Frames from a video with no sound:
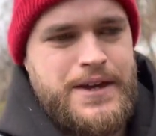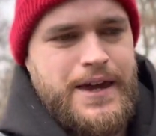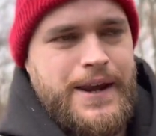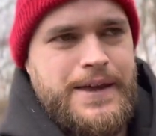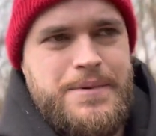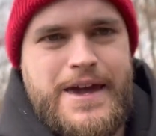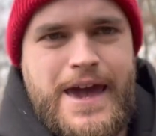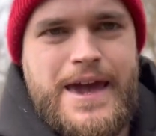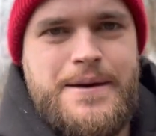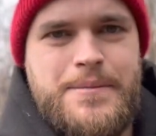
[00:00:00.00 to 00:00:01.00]
and he
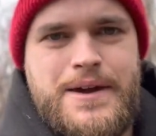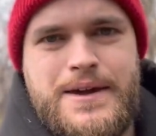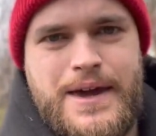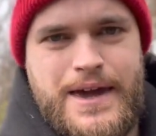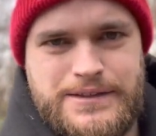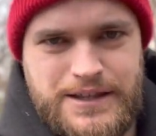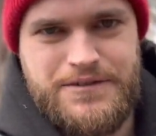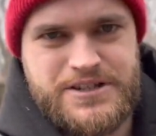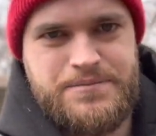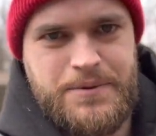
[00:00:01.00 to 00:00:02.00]
became a
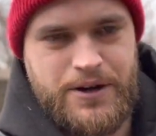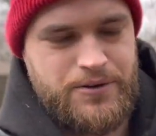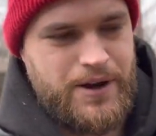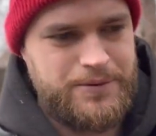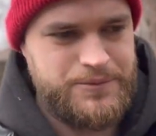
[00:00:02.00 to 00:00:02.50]
living spirit, right?